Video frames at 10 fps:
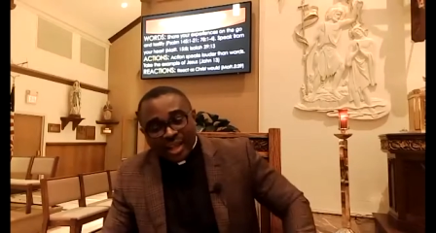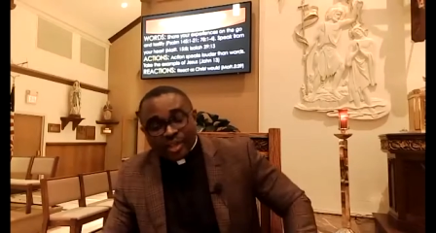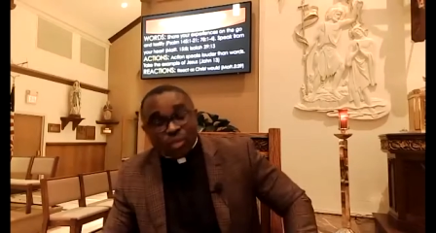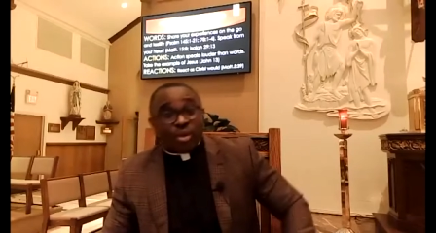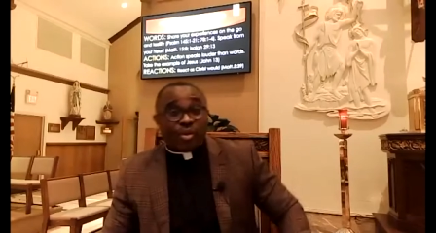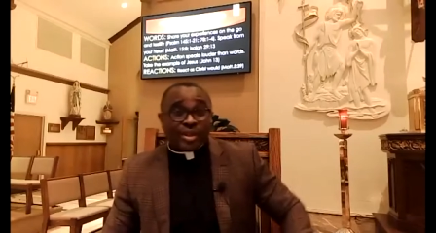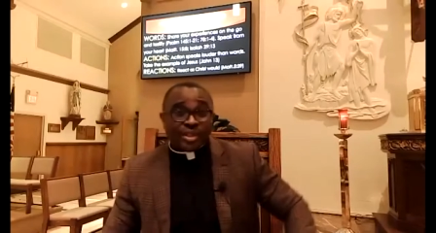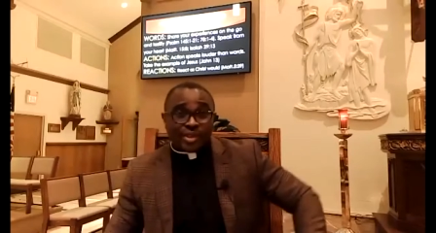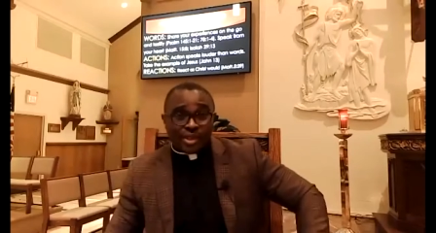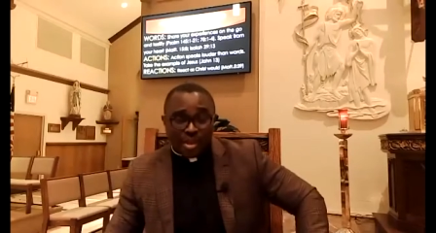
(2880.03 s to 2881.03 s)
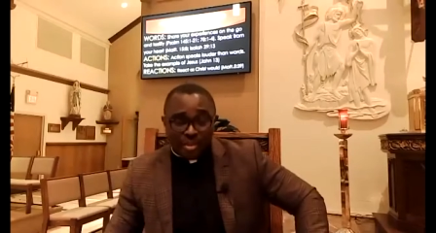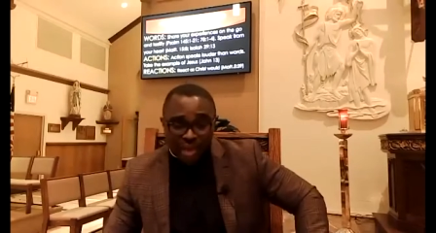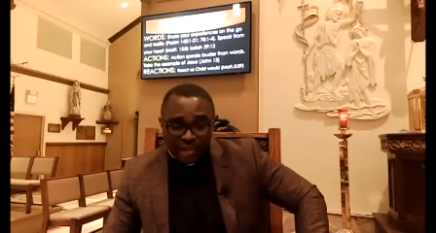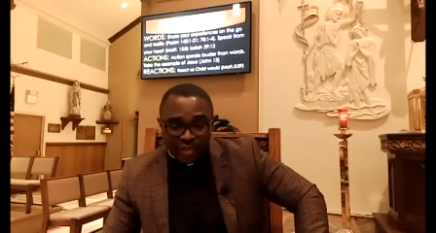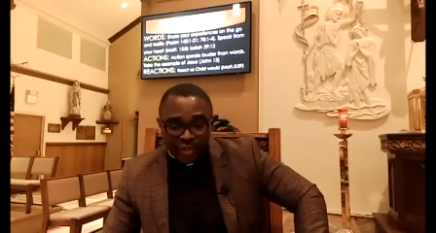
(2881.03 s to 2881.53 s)
as the word of God tells us in
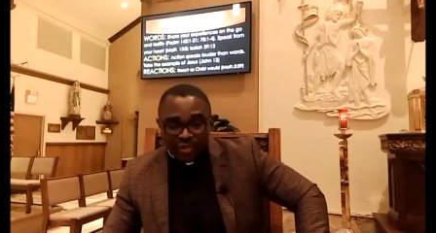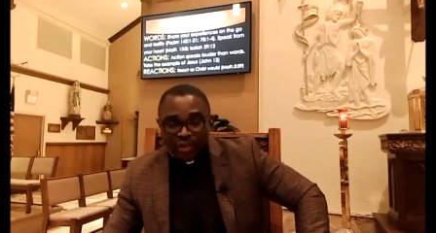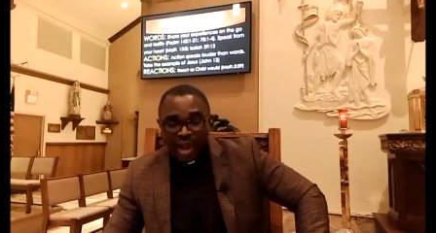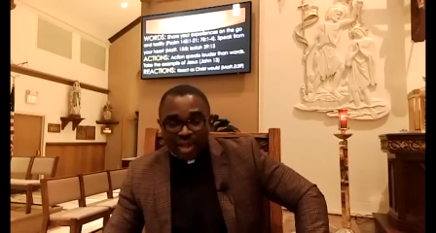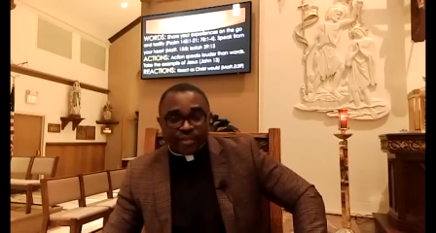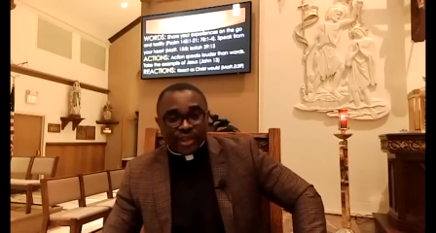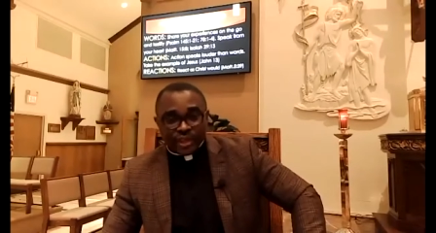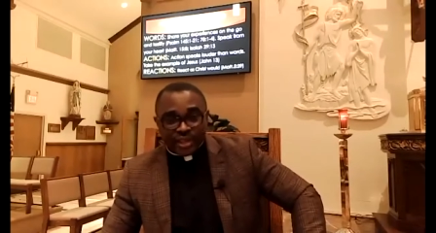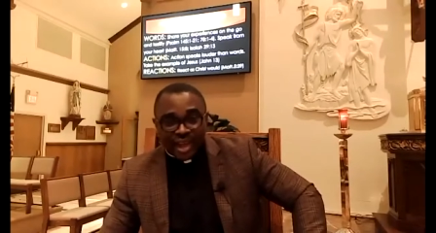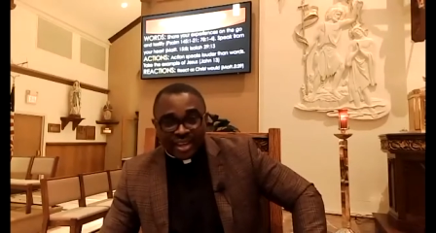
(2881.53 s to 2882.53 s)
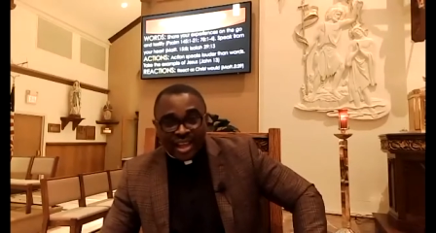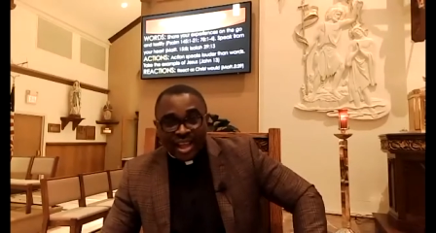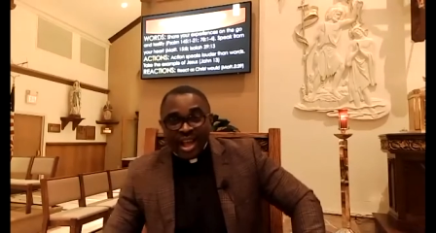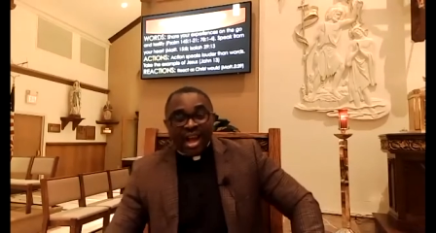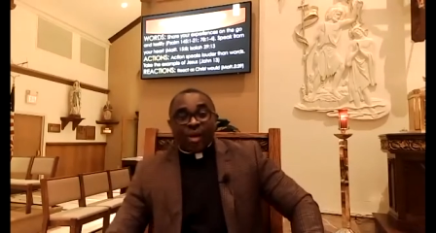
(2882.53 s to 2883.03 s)
Matthew 5 39. I
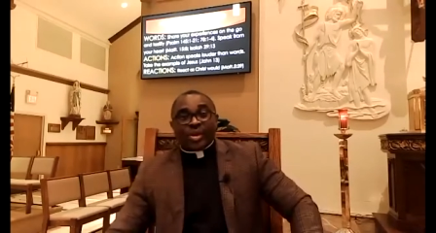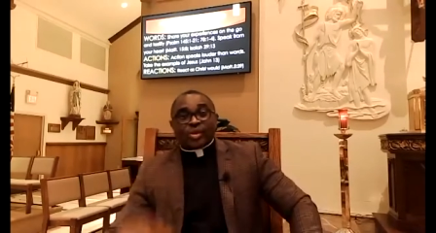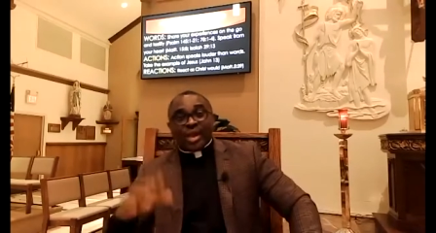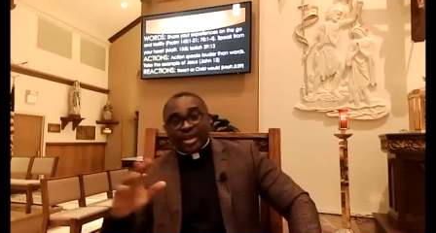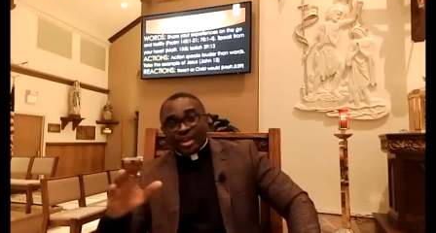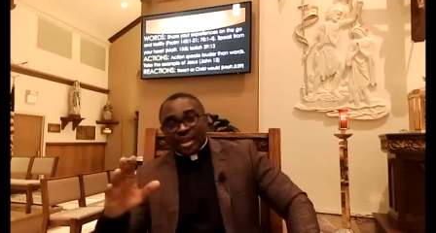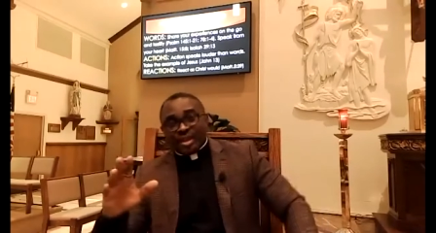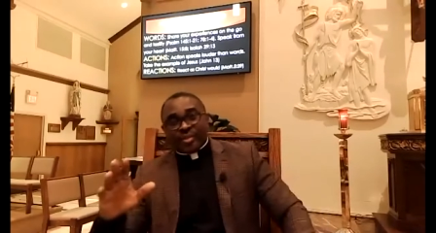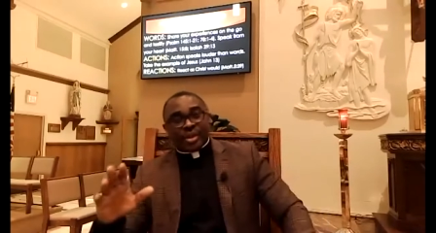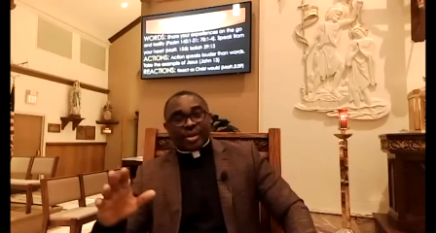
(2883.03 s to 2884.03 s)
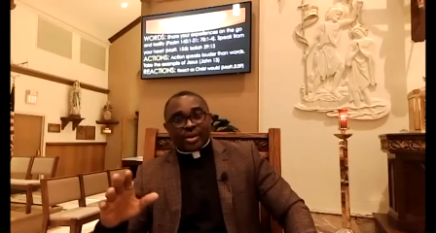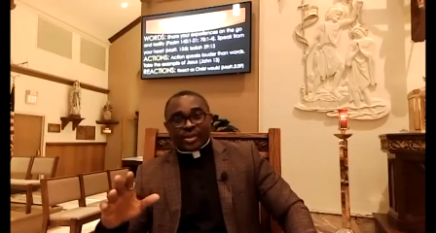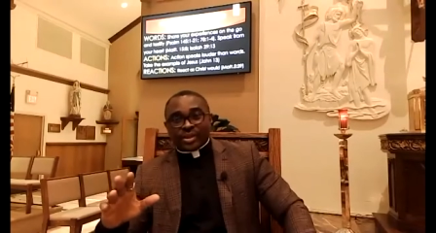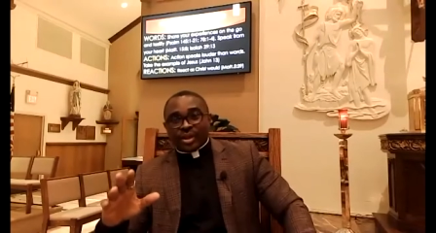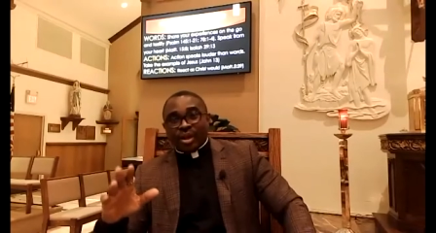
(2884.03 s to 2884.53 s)
want to end here
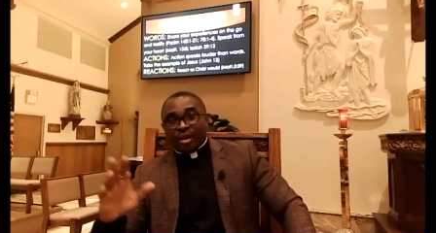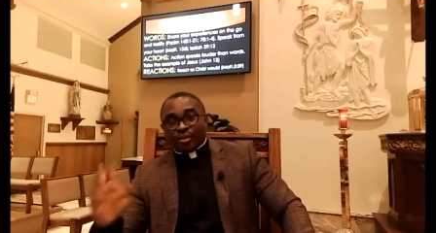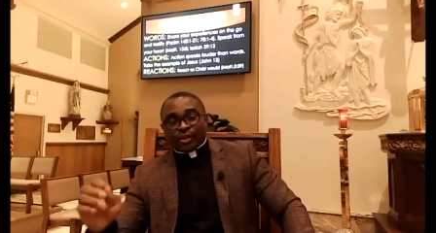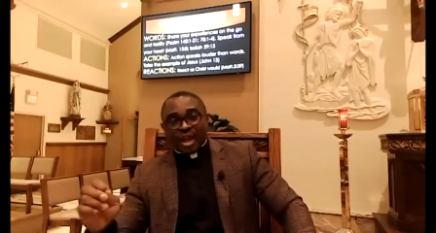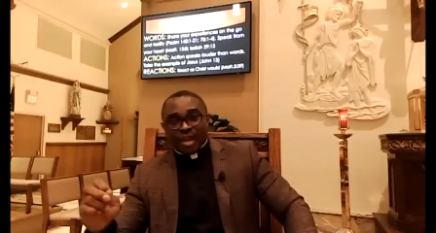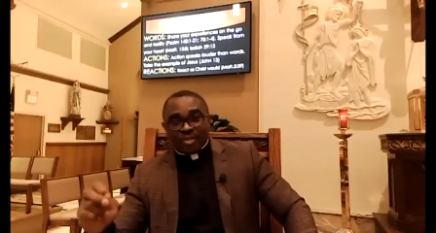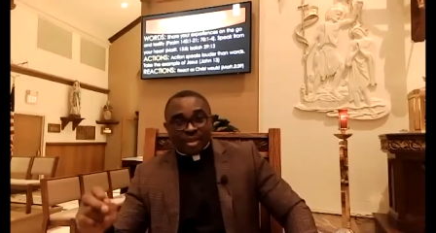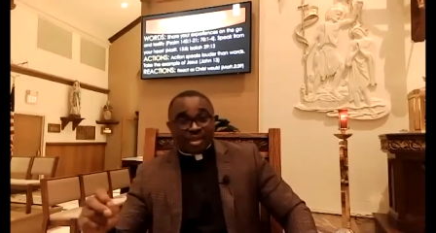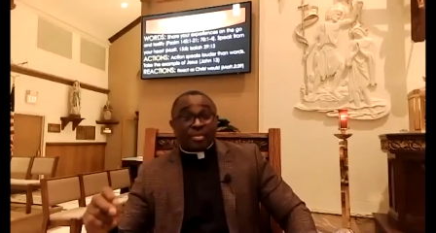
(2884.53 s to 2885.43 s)
because of time.